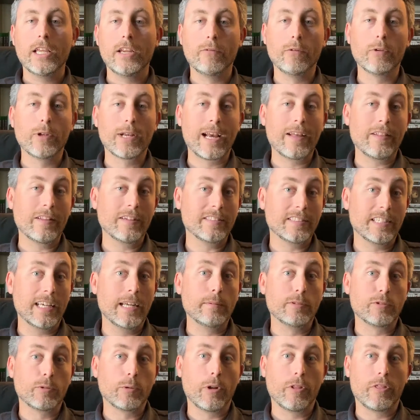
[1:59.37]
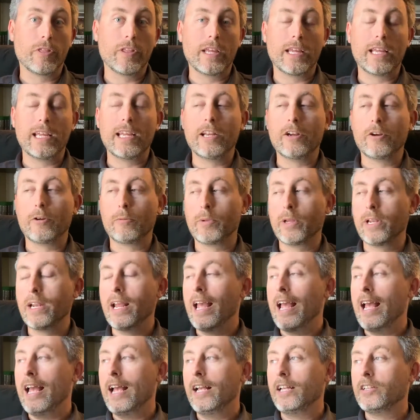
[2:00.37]
You've really got the same sort of thing here, but
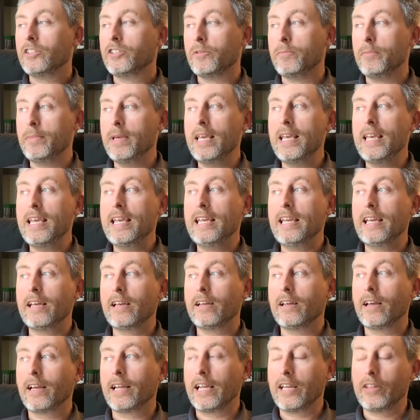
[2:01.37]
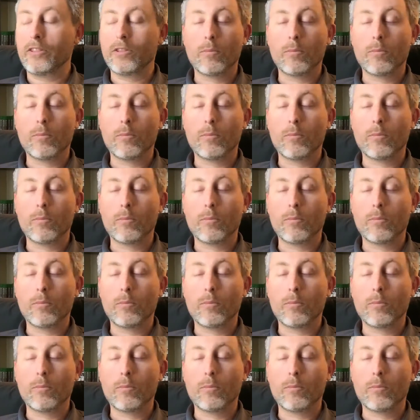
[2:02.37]
to me, again, the